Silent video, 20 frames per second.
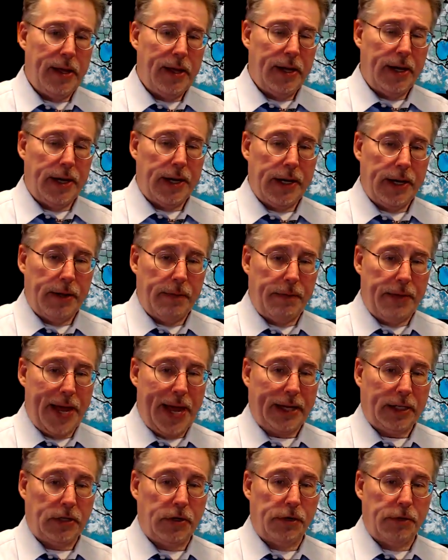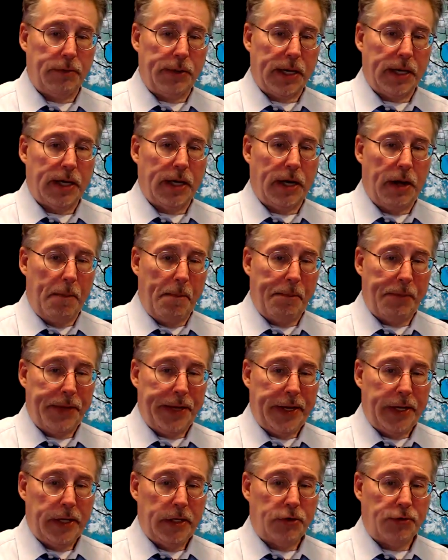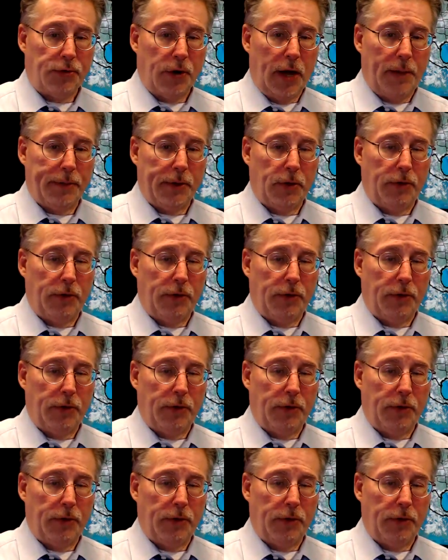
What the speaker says: that could become Tropical